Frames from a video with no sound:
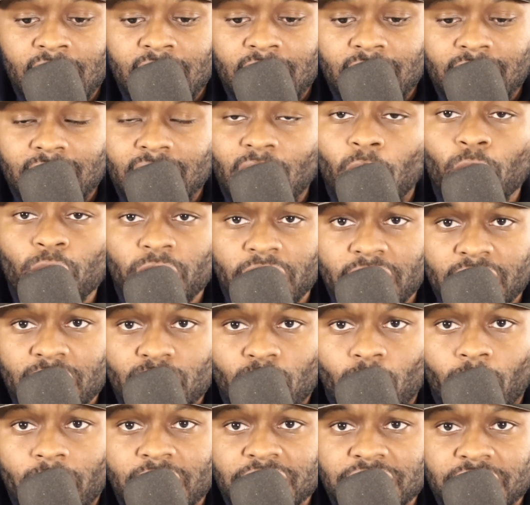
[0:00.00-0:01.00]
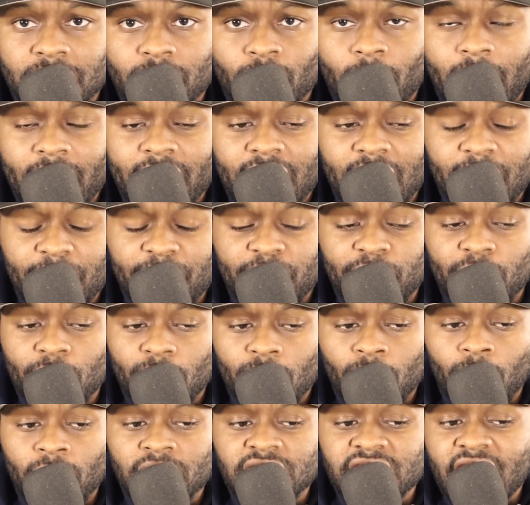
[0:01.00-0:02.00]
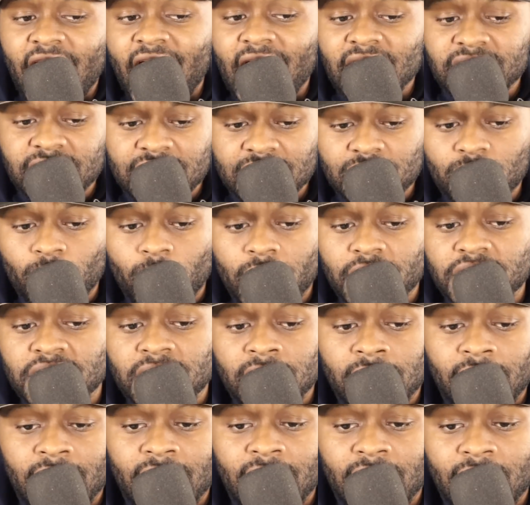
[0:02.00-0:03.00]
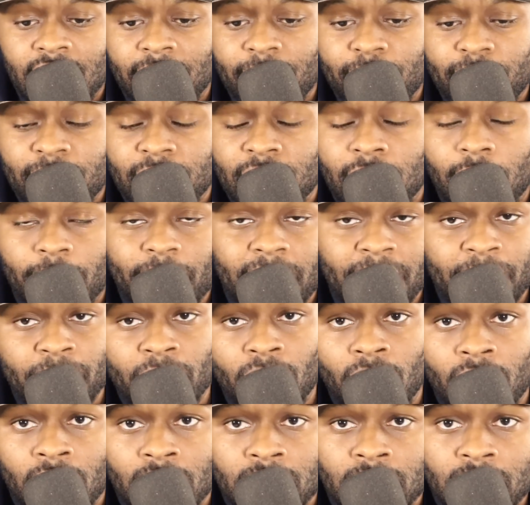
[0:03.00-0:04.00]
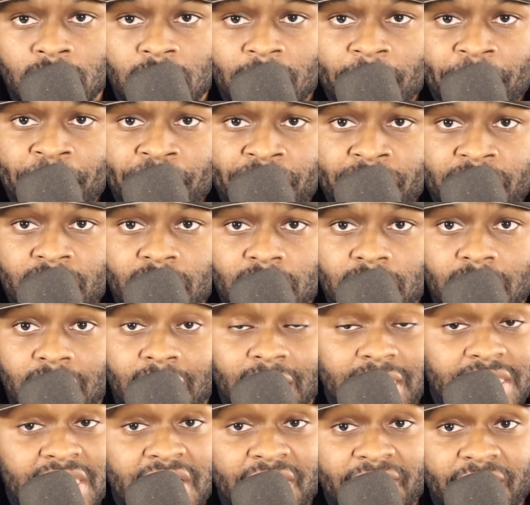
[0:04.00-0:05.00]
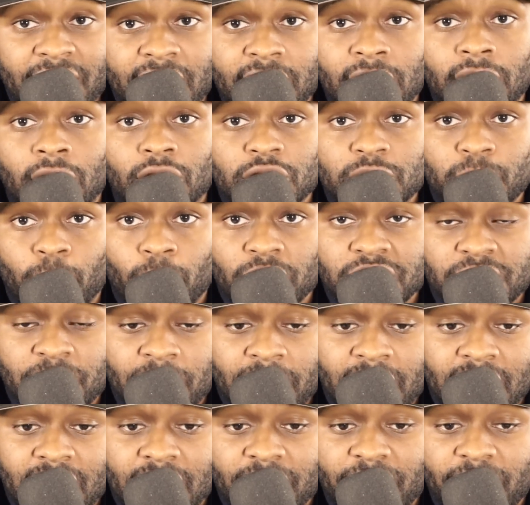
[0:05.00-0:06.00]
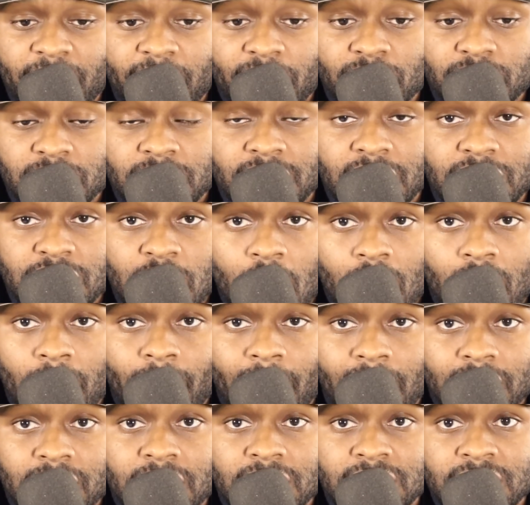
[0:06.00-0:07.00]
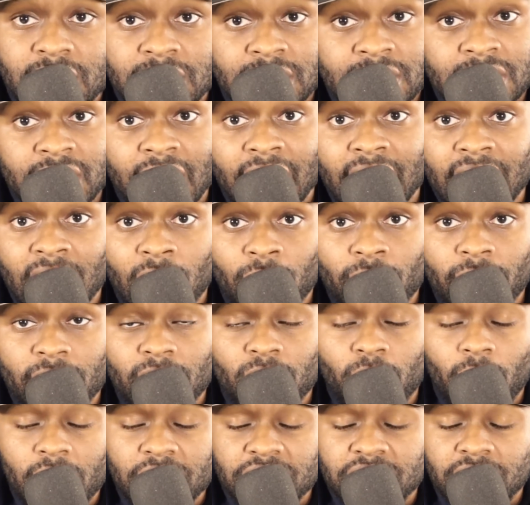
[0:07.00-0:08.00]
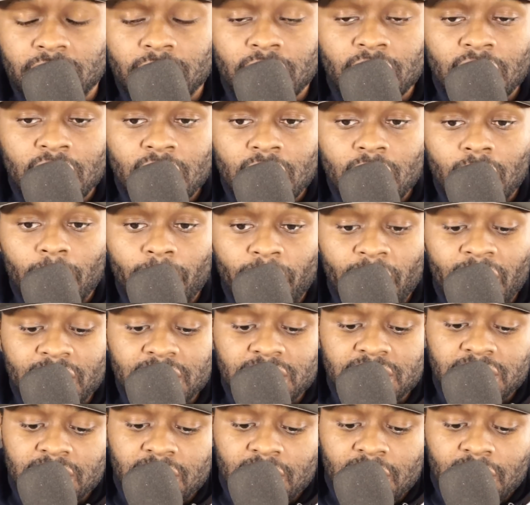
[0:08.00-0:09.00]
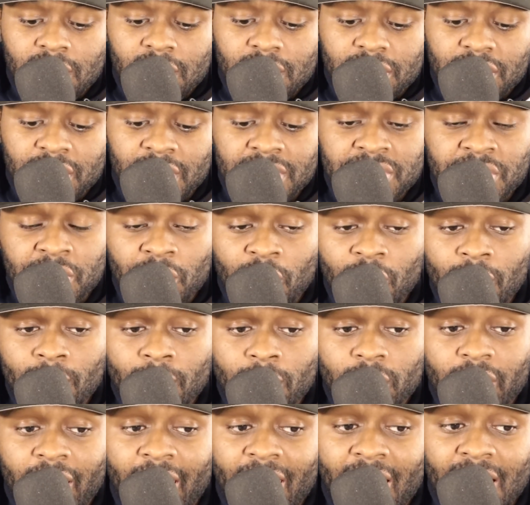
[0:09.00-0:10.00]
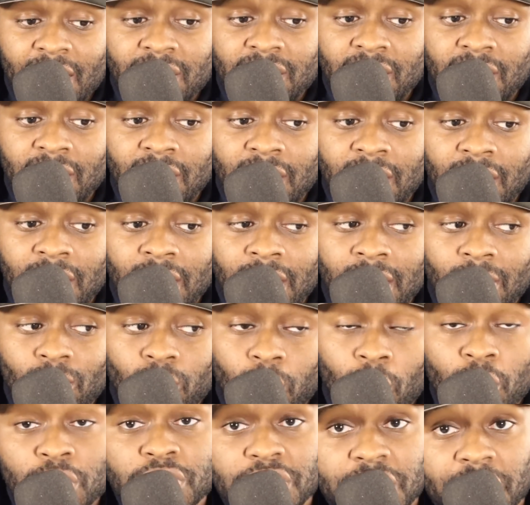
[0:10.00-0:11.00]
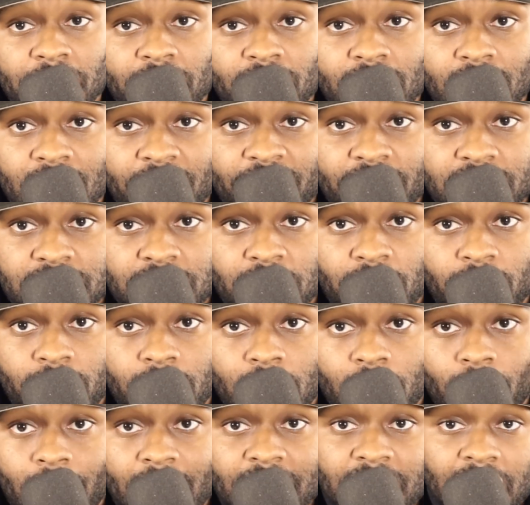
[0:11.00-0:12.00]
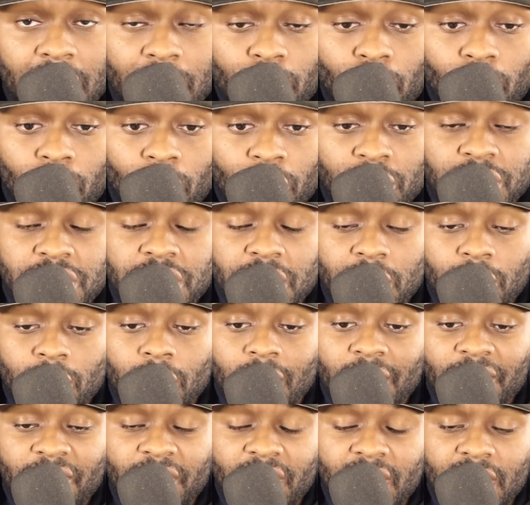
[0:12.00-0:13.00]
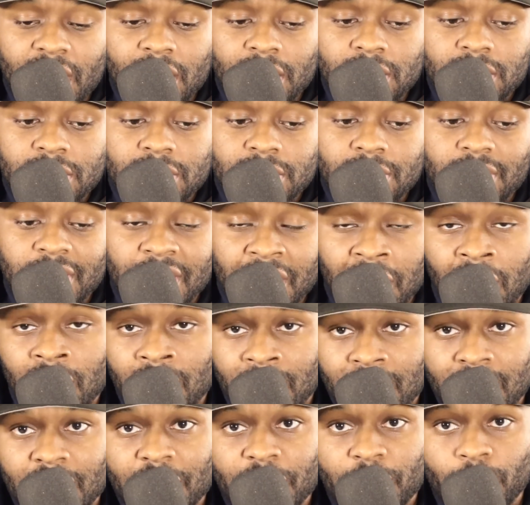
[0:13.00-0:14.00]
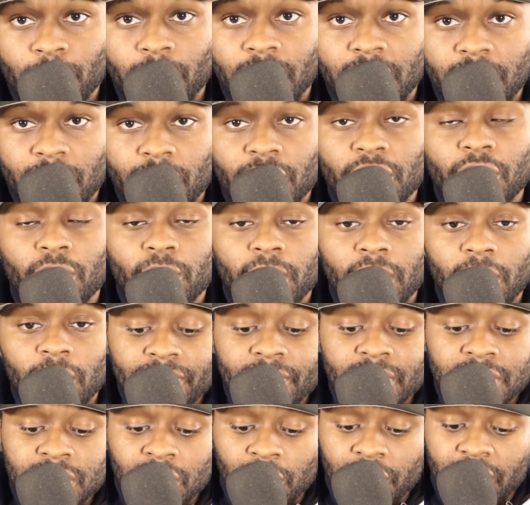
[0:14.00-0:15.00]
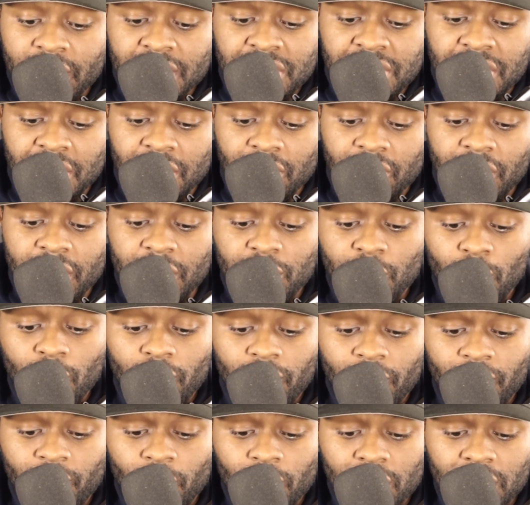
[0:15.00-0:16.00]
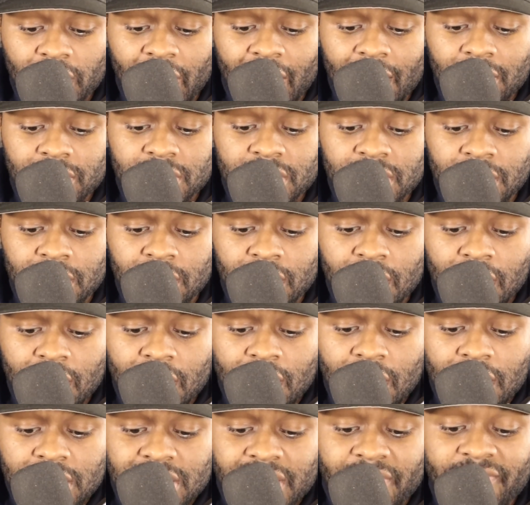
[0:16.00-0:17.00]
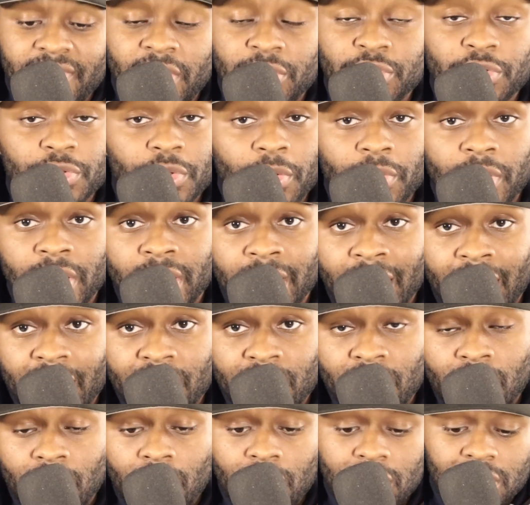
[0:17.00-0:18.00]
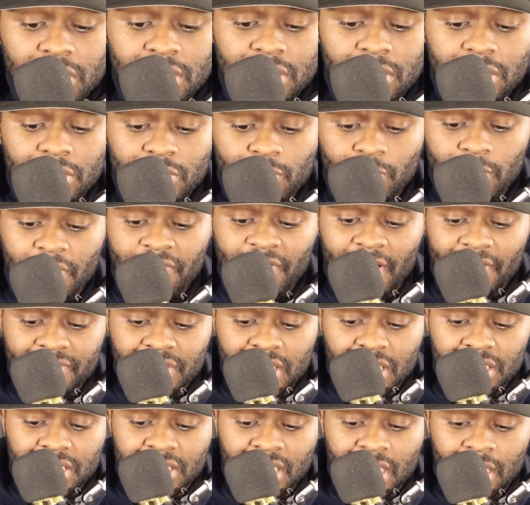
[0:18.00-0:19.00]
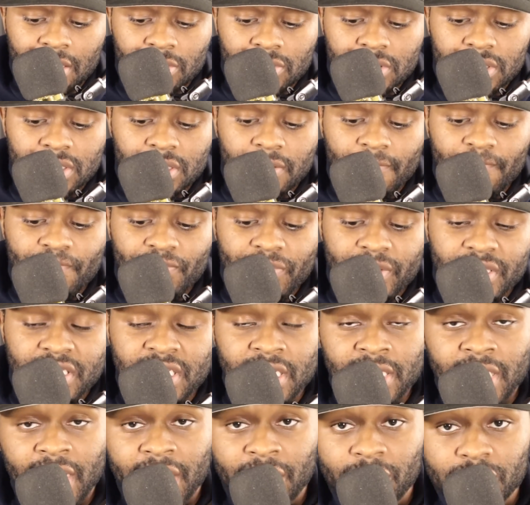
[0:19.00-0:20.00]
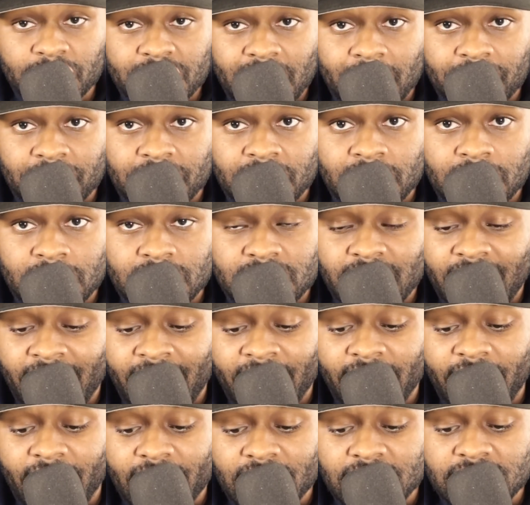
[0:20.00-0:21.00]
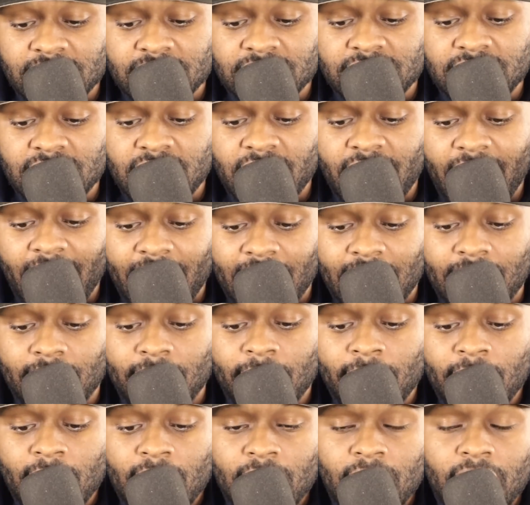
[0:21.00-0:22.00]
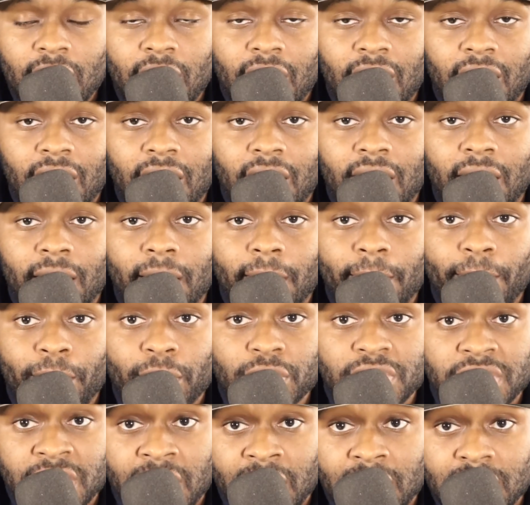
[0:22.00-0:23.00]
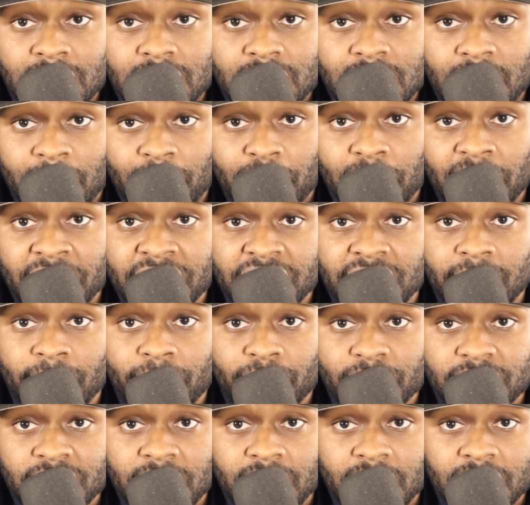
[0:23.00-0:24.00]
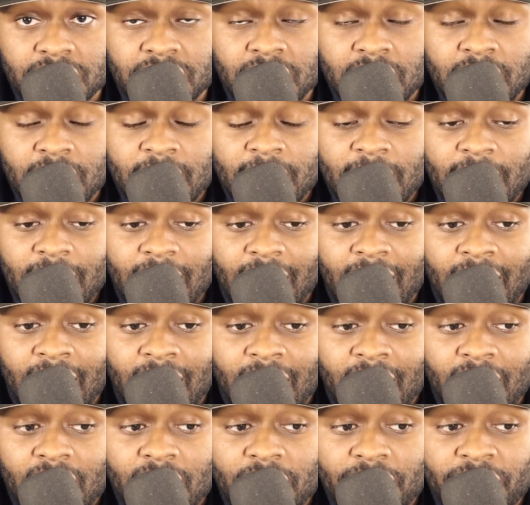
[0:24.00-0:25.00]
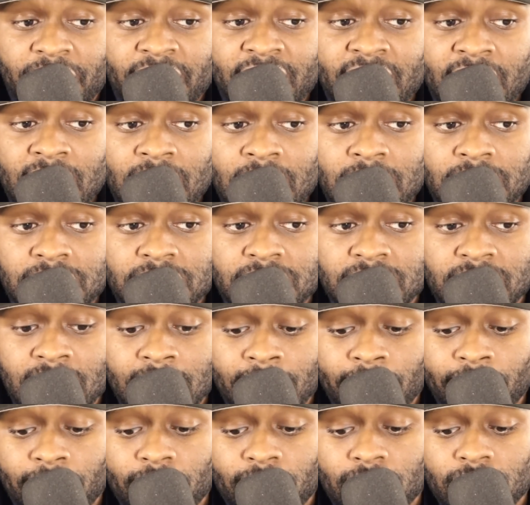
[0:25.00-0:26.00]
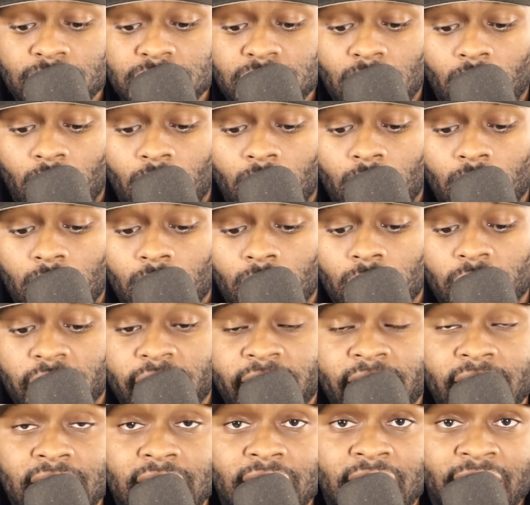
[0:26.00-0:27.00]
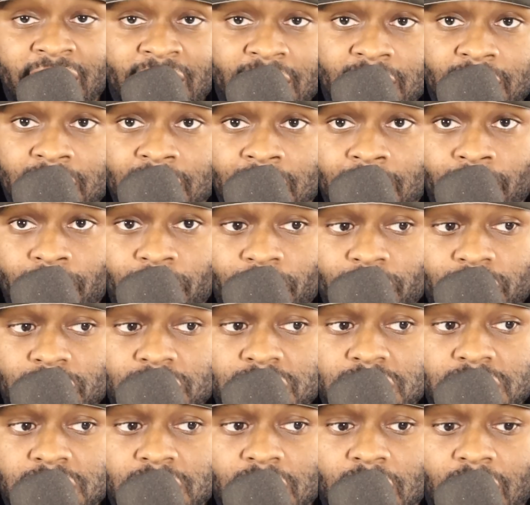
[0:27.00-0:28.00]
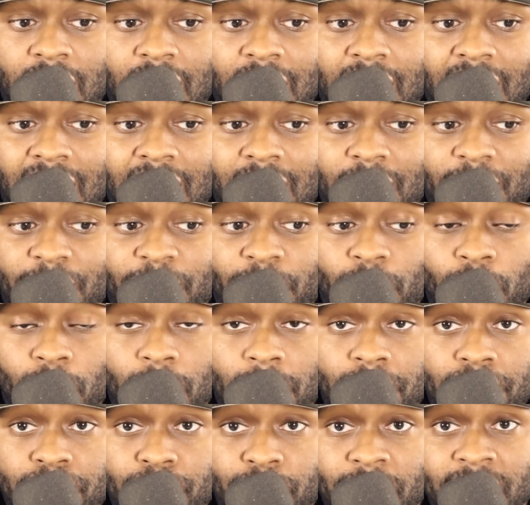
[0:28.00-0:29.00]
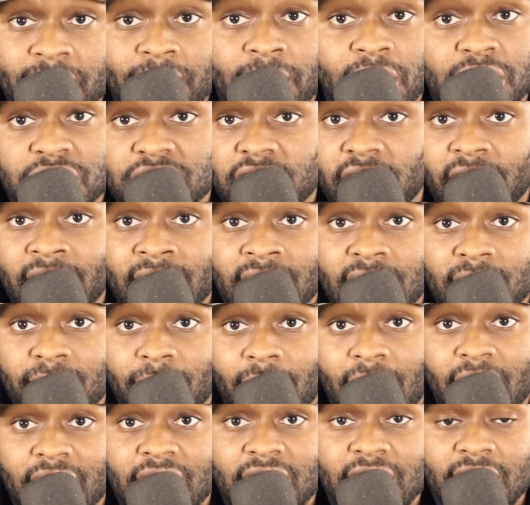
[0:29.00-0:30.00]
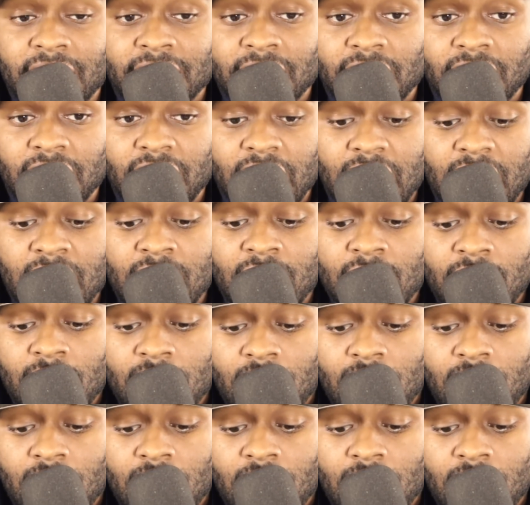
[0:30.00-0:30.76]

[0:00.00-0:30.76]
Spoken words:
loaded question, right? If you're going to ask this question, and if, people on TV, sports media figures are going to talk about this, this is a loaded question. But Justin Herbert had the worst year of his career, right? The worst year of his young 3-year career. So this year he threw for 4,739 yards, 25 touchdowns, 10 interceptions, and a 68% completion percentage. These numbers are elite numbers for pretty much anybody in the league.